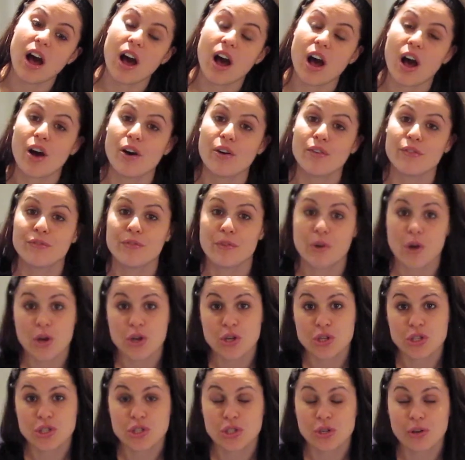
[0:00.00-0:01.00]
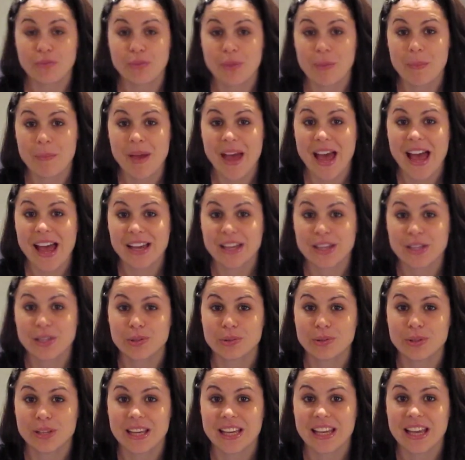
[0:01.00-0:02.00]
uh, version of the bag you're
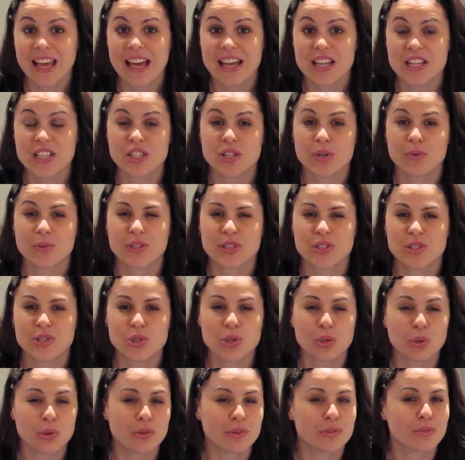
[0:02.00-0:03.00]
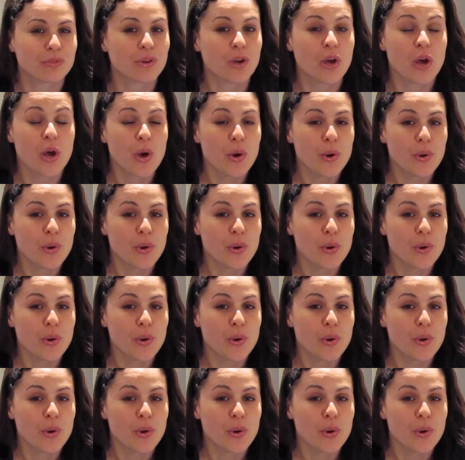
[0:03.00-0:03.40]
looking at, so it's sort of